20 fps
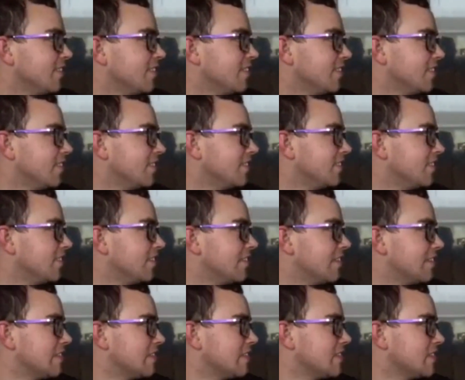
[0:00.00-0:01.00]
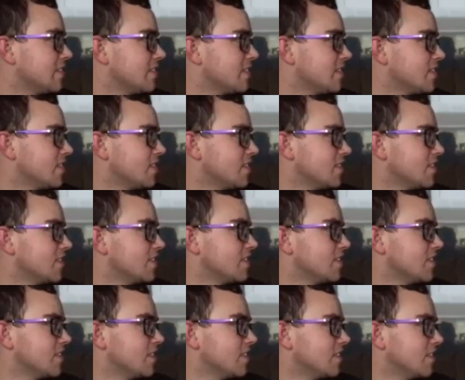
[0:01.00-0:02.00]

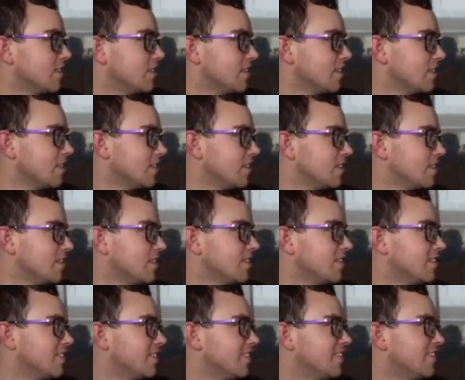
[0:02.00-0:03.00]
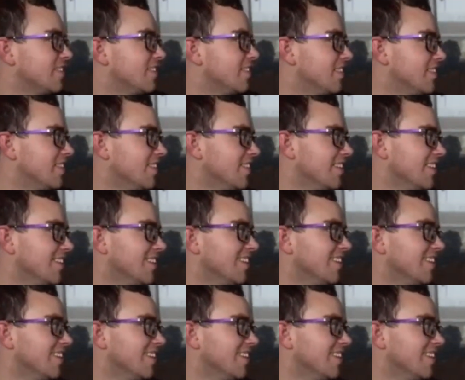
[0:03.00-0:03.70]
(silent)